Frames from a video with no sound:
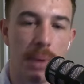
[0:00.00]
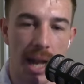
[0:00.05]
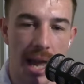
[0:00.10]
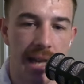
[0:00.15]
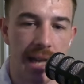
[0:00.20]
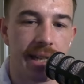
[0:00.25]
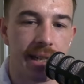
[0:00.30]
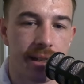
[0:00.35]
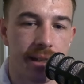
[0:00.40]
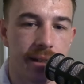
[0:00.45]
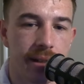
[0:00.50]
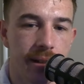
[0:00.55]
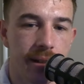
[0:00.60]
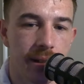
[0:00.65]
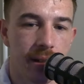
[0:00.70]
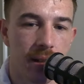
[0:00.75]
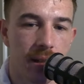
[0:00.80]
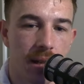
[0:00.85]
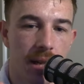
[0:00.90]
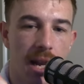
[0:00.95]
even playing
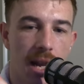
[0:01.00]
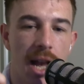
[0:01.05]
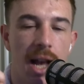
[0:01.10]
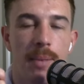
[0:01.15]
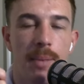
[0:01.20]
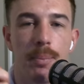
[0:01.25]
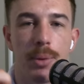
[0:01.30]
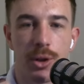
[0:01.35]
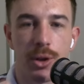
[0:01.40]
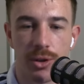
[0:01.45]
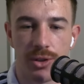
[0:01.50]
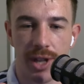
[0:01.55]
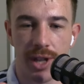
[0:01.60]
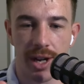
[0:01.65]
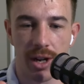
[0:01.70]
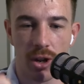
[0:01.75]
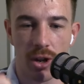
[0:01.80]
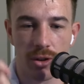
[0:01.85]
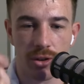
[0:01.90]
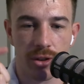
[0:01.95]
in um,
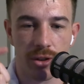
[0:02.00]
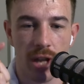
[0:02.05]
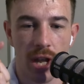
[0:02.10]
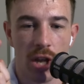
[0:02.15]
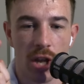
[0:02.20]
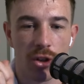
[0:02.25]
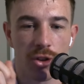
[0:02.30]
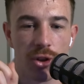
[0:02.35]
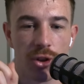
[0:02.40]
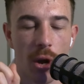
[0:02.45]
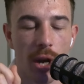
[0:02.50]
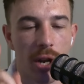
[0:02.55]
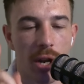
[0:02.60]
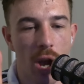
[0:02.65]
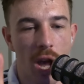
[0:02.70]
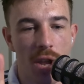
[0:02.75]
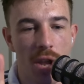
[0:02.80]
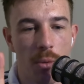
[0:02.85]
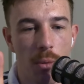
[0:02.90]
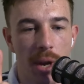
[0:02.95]
because they lost. So
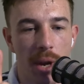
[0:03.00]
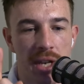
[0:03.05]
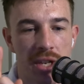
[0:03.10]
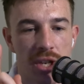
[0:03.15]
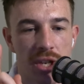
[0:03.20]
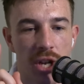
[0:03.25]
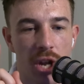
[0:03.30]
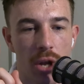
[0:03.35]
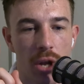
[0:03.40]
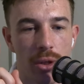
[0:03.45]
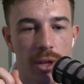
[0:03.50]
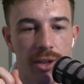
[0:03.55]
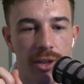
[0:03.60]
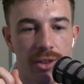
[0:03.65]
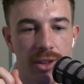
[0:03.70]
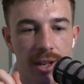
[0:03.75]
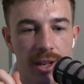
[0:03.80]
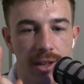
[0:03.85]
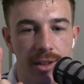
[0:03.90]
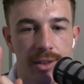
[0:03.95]
I kind of went, you know,
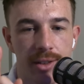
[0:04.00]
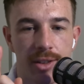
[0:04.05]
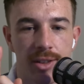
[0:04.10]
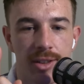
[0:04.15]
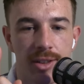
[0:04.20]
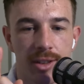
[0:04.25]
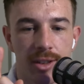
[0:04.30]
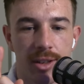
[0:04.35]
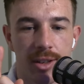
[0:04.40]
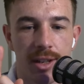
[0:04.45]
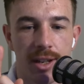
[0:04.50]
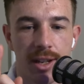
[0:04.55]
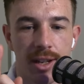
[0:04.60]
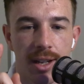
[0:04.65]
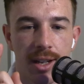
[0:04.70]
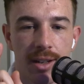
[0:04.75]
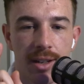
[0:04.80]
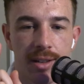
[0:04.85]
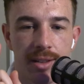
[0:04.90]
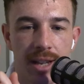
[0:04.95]
this is
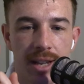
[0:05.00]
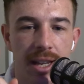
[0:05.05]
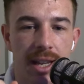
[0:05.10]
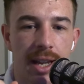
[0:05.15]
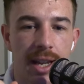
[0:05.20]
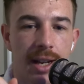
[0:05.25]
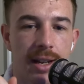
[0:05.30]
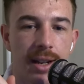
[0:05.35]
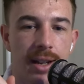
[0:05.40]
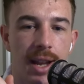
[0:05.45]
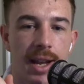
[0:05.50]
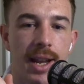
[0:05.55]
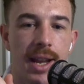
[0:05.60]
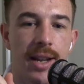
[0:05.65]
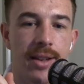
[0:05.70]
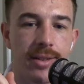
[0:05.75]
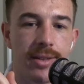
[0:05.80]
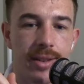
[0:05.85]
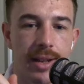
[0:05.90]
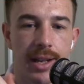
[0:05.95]
dickhead
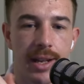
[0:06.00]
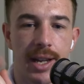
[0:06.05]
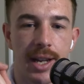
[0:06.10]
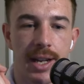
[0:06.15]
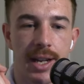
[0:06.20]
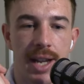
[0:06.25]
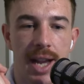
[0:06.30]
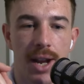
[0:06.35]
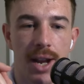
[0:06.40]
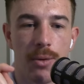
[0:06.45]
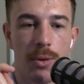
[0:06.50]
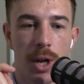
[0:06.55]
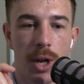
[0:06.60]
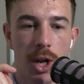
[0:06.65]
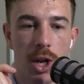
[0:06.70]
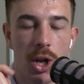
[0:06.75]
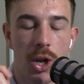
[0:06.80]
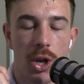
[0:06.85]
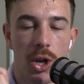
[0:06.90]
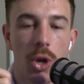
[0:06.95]
against dickhead.
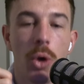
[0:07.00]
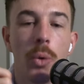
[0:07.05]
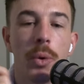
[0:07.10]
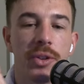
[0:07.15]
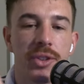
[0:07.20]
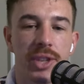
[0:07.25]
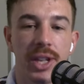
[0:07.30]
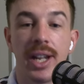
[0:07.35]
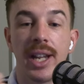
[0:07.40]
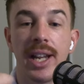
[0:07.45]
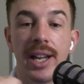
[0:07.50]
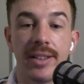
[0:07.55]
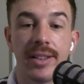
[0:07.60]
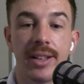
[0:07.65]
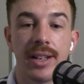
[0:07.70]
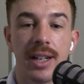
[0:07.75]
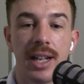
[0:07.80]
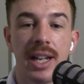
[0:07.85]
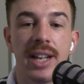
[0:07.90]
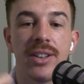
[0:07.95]
Now, who is the
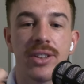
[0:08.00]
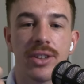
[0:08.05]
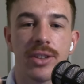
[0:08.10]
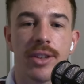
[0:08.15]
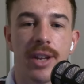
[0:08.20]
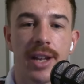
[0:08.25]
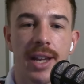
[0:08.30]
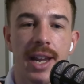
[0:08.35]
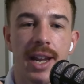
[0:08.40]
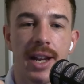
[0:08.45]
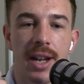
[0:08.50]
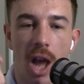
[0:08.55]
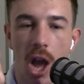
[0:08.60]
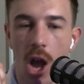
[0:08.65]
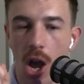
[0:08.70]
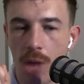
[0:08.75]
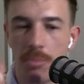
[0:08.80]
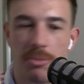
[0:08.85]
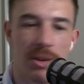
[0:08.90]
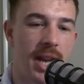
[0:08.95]
least, least
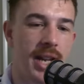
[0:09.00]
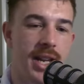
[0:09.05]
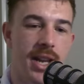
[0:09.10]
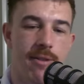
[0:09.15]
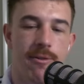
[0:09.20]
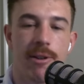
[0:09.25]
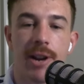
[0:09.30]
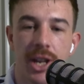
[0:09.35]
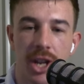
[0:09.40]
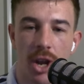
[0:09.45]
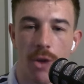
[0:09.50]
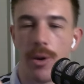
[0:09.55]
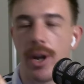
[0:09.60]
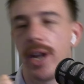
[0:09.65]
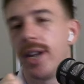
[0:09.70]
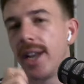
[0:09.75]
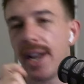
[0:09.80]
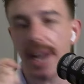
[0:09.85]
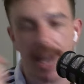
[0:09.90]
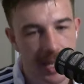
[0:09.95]
dickhead? I'm taking
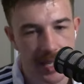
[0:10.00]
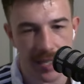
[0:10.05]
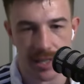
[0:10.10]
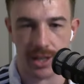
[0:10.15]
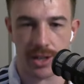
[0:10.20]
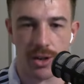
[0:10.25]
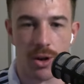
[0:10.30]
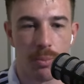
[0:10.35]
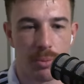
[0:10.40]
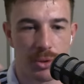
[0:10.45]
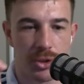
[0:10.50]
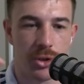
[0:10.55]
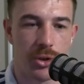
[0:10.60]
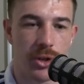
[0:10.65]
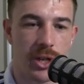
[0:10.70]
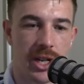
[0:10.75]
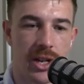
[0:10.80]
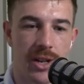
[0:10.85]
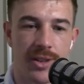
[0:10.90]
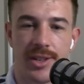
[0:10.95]
Rieko in any
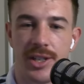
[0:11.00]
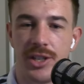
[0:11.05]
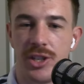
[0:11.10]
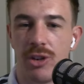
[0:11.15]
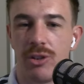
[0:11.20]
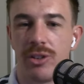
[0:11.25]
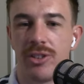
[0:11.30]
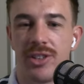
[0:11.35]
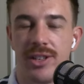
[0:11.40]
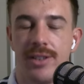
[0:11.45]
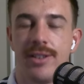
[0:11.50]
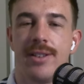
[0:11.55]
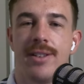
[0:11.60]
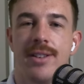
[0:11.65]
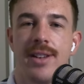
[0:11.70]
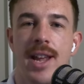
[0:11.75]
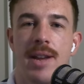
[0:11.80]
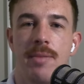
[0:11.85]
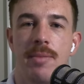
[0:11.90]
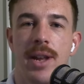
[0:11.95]
opportunity I see Johnny
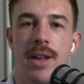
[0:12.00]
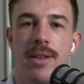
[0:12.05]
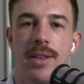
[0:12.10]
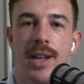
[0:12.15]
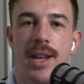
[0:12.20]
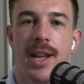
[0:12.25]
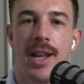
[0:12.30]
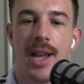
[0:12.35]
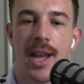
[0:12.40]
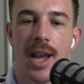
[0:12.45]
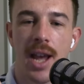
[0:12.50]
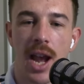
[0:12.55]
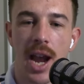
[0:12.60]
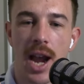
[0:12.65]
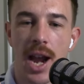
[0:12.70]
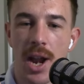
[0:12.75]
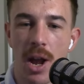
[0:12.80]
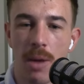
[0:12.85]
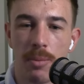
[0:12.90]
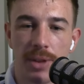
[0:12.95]
Sexton's name down there.
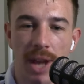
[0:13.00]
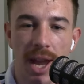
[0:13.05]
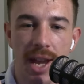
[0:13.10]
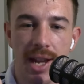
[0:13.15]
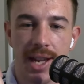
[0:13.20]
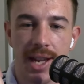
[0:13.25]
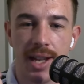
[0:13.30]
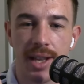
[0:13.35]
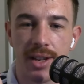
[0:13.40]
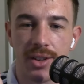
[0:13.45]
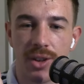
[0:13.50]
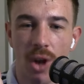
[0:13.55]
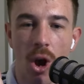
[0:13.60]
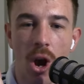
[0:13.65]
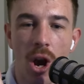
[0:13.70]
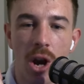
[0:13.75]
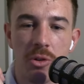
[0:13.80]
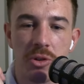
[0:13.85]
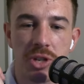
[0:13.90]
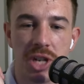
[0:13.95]
And I'm taking
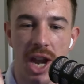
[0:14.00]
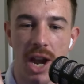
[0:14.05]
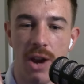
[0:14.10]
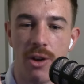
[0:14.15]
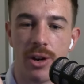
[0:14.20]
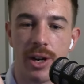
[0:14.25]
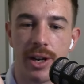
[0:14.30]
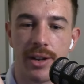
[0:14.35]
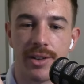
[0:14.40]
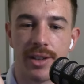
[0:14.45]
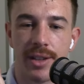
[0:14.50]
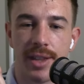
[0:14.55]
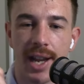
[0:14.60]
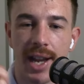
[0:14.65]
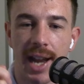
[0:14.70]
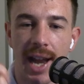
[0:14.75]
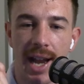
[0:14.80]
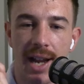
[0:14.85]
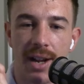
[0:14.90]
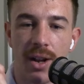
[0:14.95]
this Irish arrogance
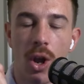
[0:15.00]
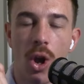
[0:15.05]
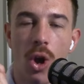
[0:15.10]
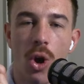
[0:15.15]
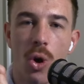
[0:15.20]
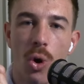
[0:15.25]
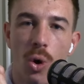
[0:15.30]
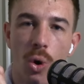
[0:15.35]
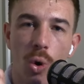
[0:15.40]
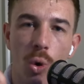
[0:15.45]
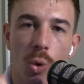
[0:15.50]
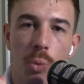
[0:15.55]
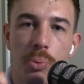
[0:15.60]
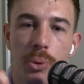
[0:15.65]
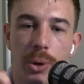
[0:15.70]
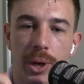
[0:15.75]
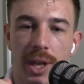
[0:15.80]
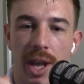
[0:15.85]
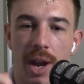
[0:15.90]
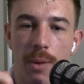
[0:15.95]
that they had
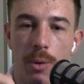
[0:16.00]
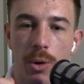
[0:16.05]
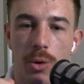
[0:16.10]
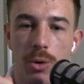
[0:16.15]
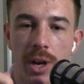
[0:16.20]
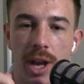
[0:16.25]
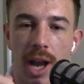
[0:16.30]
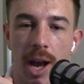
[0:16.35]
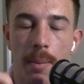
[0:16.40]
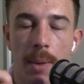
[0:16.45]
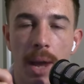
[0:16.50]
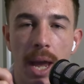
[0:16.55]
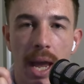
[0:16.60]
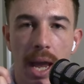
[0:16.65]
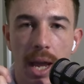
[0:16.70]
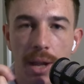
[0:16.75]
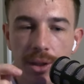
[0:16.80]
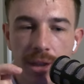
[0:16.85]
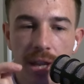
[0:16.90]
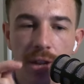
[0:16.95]
all pre that World Cup.
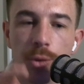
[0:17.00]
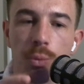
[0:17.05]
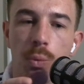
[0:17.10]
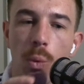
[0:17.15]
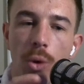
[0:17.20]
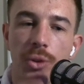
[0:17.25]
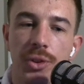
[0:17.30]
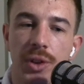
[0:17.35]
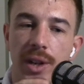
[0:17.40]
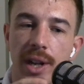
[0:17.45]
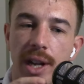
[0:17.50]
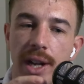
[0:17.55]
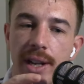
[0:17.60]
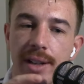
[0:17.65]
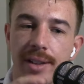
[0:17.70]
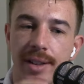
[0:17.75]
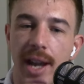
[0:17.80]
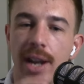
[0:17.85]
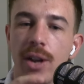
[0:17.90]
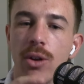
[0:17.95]
This
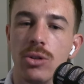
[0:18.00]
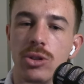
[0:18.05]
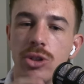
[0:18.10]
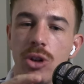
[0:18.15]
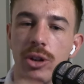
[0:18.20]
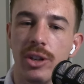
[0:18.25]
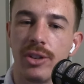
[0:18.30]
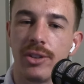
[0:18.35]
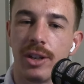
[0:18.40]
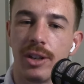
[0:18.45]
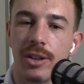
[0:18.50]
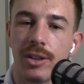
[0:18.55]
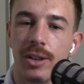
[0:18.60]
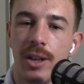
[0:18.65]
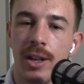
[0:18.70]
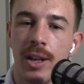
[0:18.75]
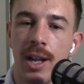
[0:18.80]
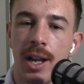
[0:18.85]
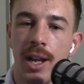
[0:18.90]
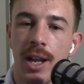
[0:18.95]
wasn't an attack on Johnny
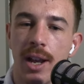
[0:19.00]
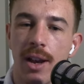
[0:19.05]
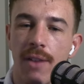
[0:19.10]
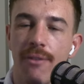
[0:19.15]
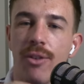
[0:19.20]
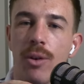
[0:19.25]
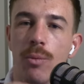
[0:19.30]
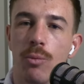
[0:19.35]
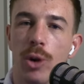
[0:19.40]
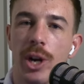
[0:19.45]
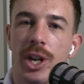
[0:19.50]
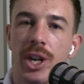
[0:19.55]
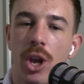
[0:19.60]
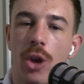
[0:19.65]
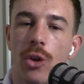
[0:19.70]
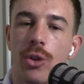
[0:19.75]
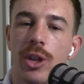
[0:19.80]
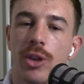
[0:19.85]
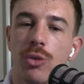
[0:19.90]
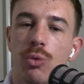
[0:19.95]
Sexton from
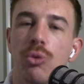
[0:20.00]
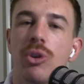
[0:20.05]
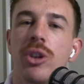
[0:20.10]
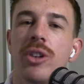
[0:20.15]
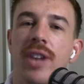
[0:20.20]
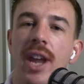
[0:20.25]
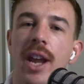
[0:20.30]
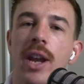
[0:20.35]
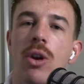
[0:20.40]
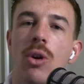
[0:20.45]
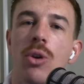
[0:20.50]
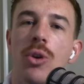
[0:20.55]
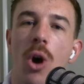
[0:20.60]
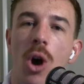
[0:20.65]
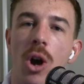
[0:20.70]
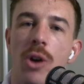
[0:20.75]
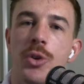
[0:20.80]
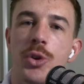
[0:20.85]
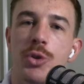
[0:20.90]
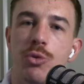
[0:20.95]
Rieko. This was attack
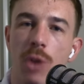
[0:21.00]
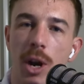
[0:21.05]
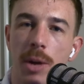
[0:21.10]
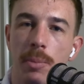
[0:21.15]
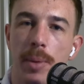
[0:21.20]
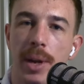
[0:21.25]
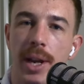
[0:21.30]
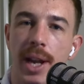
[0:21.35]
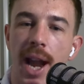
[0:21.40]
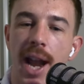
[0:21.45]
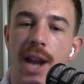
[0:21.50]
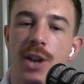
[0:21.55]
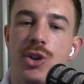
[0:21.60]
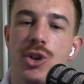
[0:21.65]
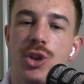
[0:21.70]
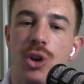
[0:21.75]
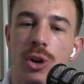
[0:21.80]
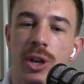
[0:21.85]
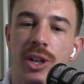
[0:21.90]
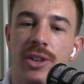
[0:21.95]
on Irish rugby,
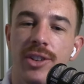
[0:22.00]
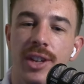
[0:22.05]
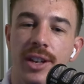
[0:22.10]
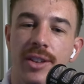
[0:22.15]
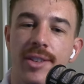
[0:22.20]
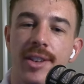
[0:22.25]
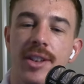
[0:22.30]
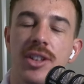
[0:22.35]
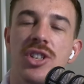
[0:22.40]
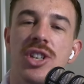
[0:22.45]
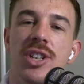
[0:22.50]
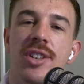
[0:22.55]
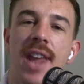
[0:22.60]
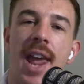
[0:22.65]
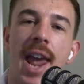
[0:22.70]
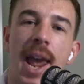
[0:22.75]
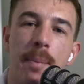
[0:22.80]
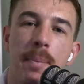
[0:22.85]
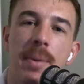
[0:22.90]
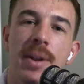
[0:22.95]
and Johnny Sexton
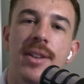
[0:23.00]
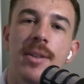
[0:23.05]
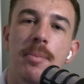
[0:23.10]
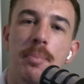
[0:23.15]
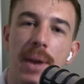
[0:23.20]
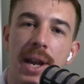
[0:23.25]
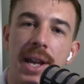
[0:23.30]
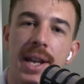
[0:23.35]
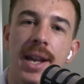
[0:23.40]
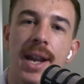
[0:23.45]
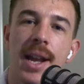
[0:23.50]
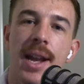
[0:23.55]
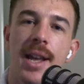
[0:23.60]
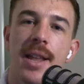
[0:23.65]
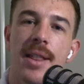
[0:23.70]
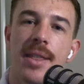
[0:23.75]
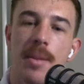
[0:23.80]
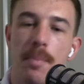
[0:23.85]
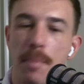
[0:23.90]
just happened to be